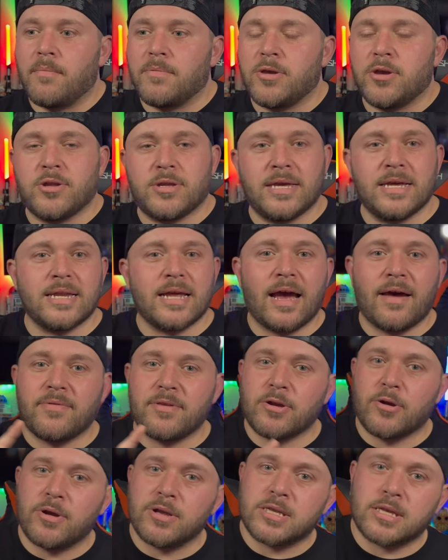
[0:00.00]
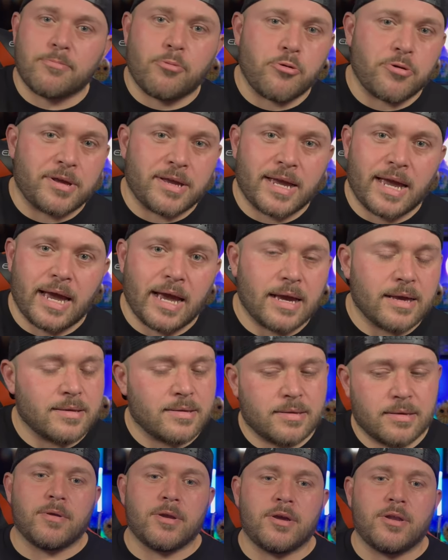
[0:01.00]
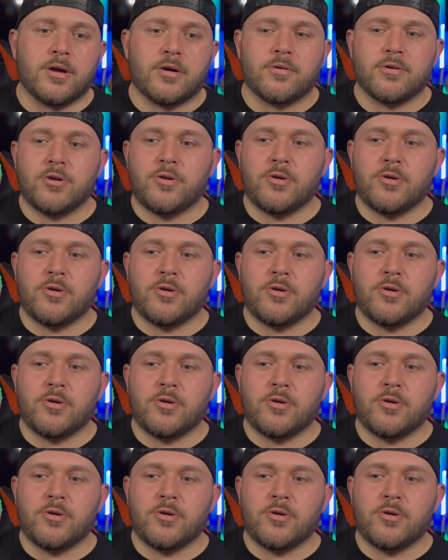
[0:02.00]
You didn't have the great supporting cast. You know, you